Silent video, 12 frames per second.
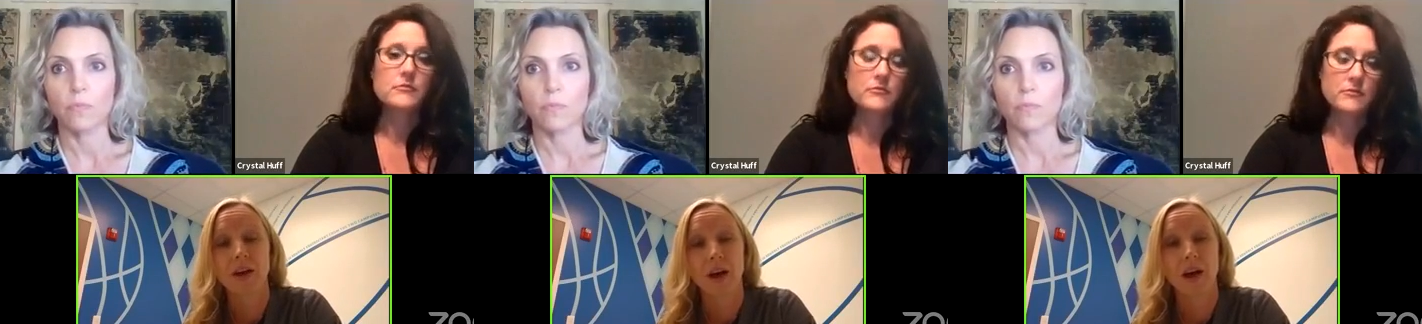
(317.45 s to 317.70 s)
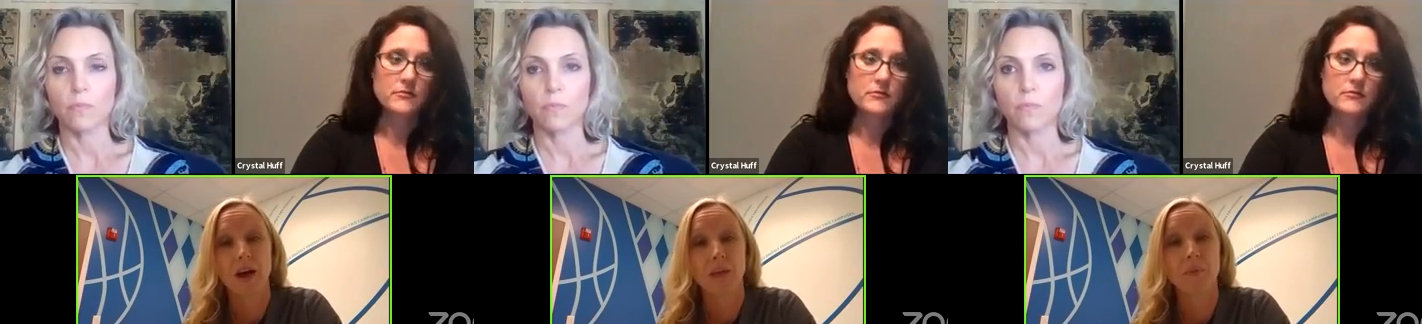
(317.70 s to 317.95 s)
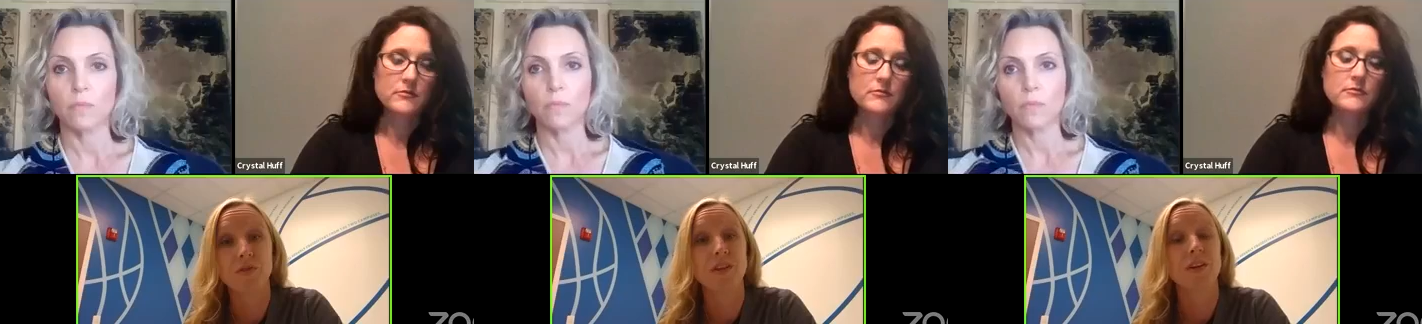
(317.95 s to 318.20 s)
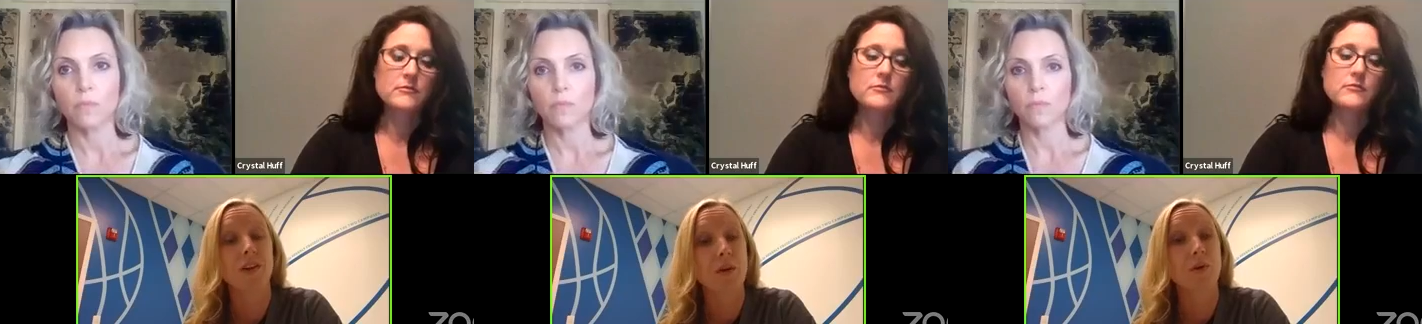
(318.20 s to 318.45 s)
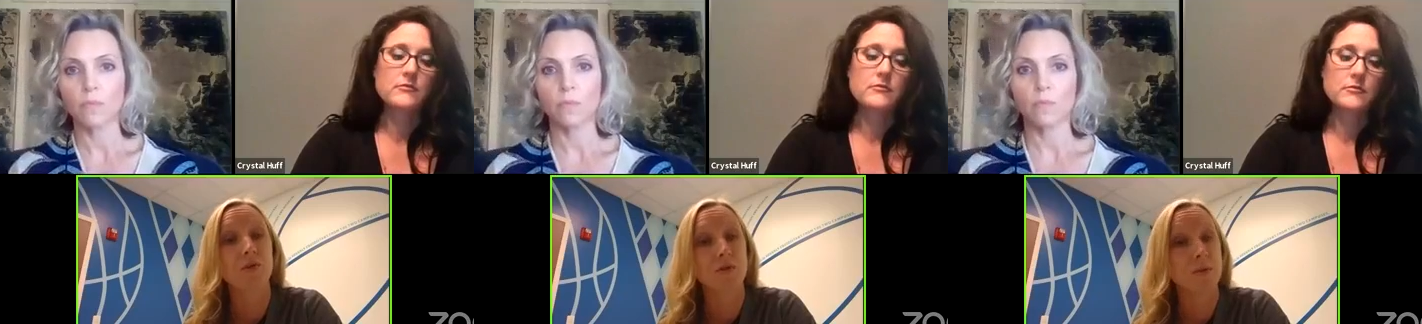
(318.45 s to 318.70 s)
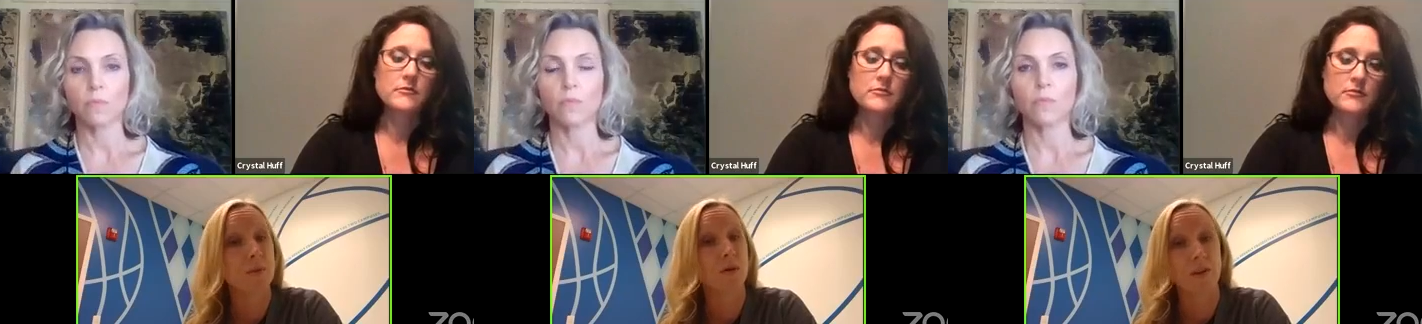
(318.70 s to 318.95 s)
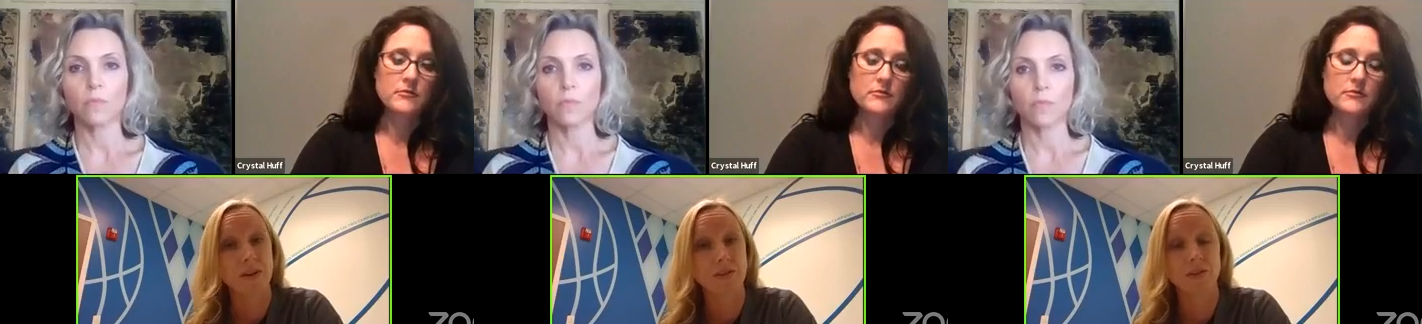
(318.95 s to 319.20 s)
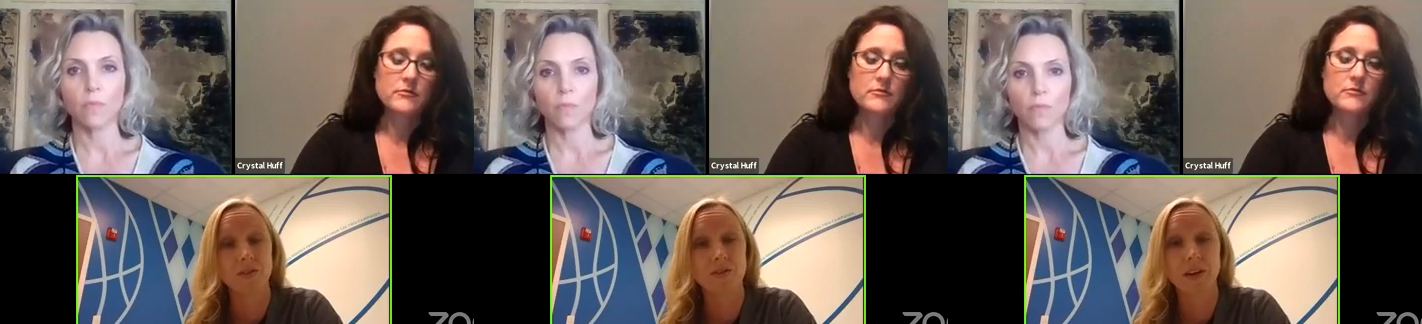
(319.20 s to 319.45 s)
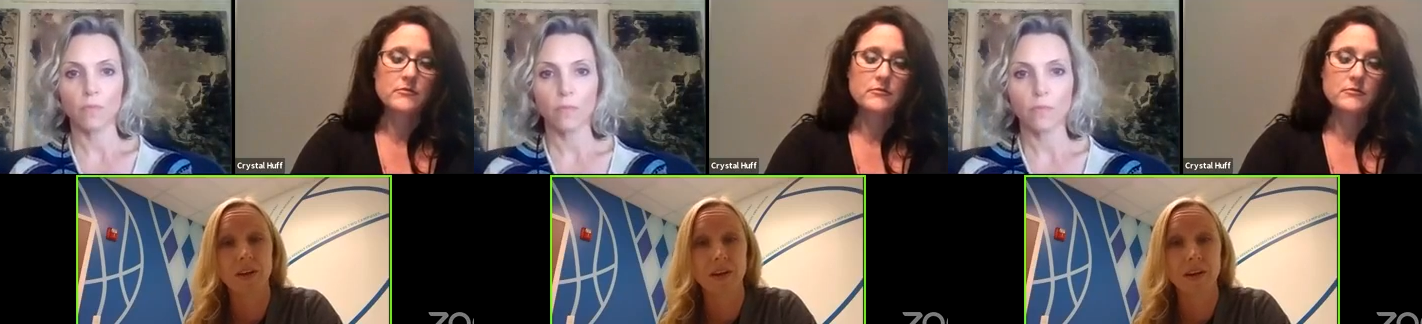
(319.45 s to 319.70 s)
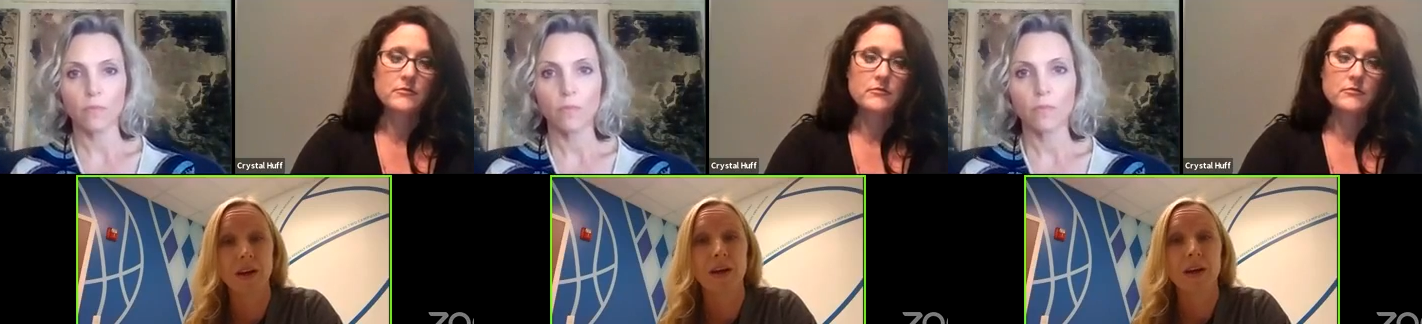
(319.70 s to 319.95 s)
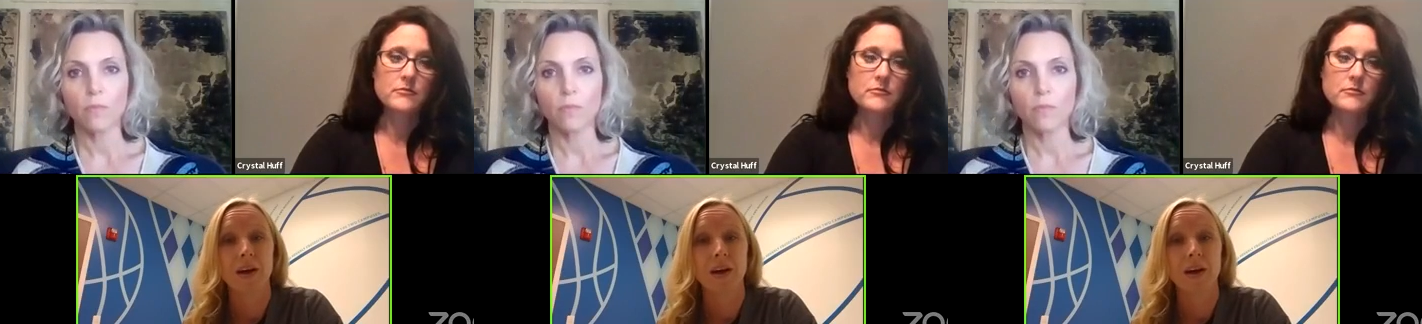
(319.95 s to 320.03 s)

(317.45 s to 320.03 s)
Speaker 1: Um, we've seen a lot more female wrestlers lately.